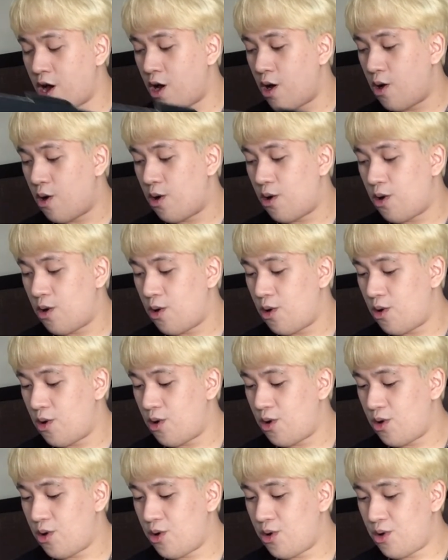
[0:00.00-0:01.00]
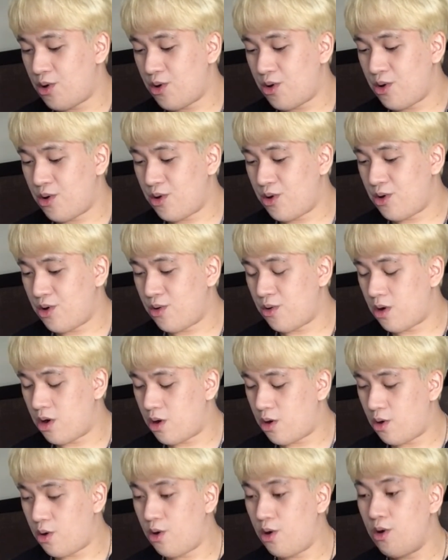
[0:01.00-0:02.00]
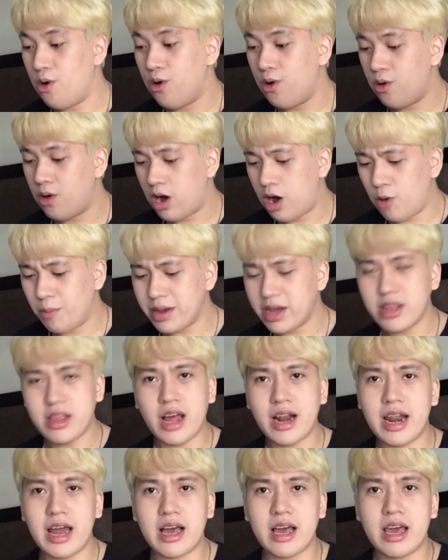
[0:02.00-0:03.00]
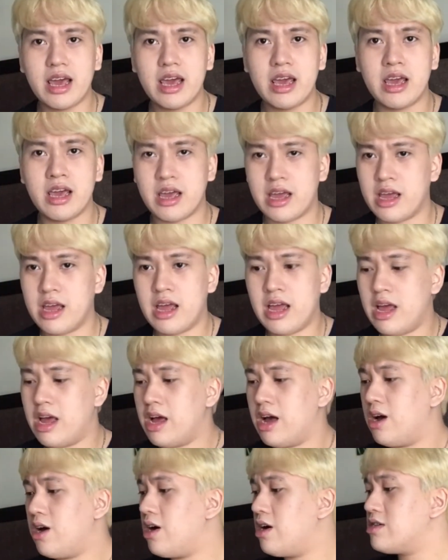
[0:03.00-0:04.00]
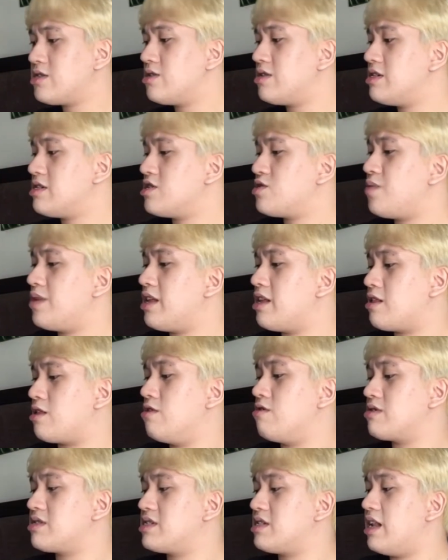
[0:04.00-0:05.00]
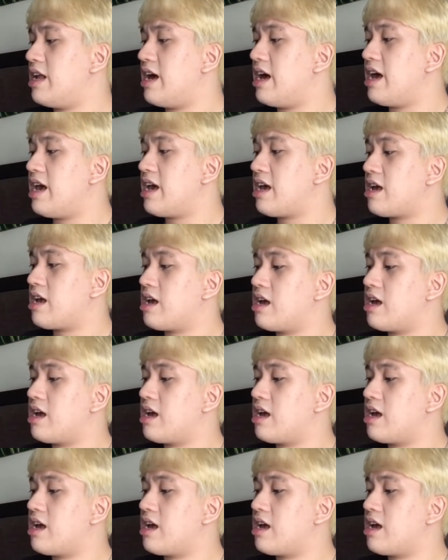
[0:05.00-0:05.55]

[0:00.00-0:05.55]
Oh, oh, oh my god, ang laki! So this is what it looks like.